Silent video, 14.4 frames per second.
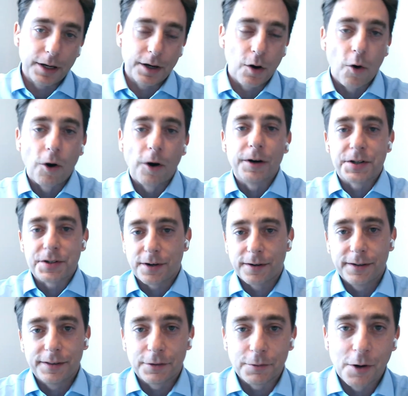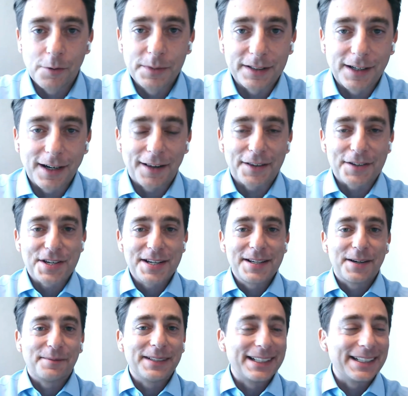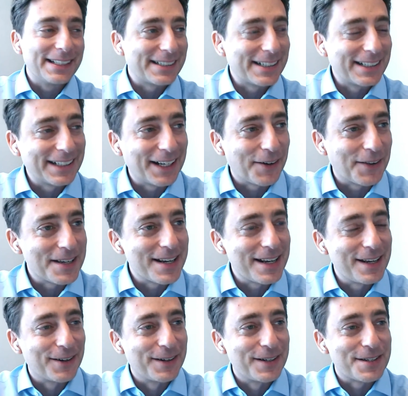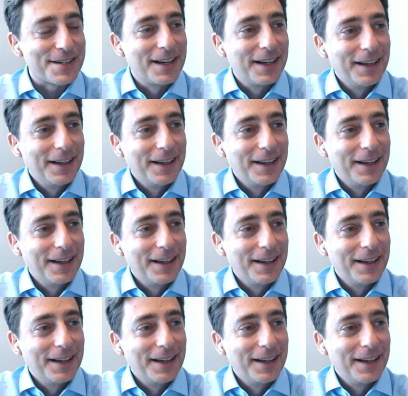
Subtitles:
orator in the Roman Coliseum. And he said, you know, here is